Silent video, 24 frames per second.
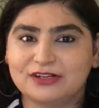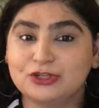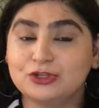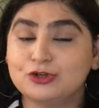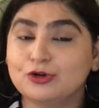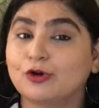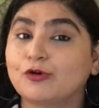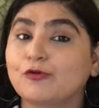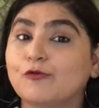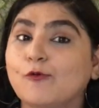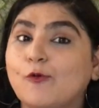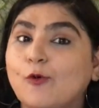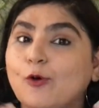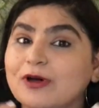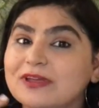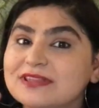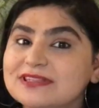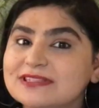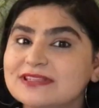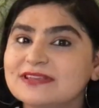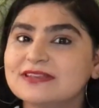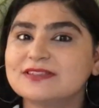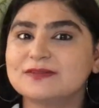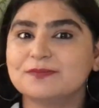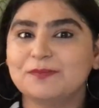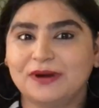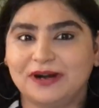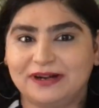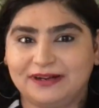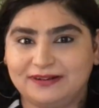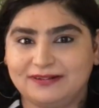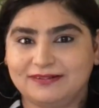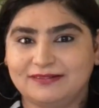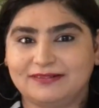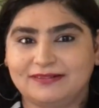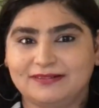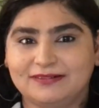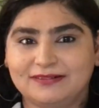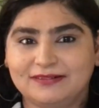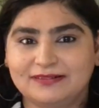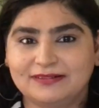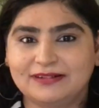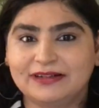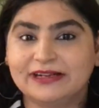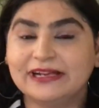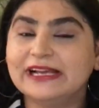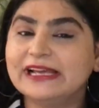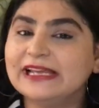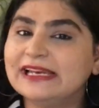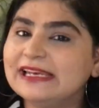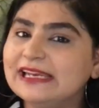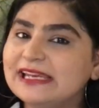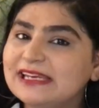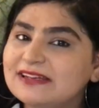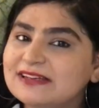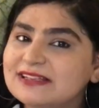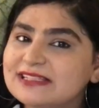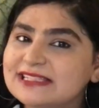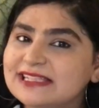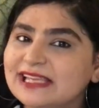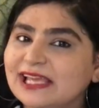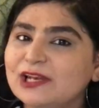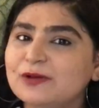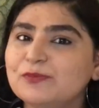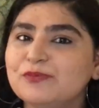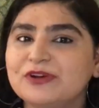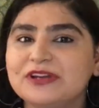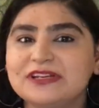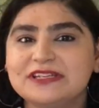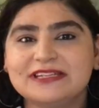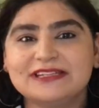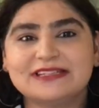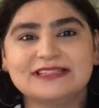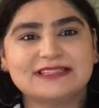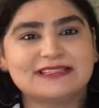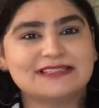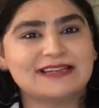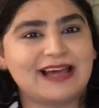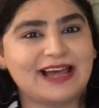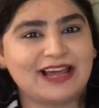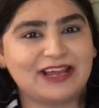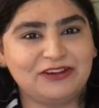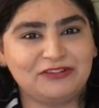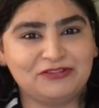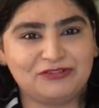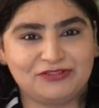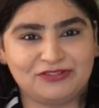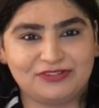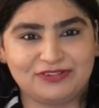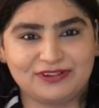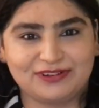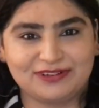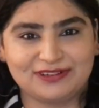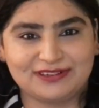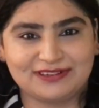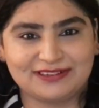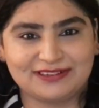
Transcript: your voices matter. Lead a celebrity's life.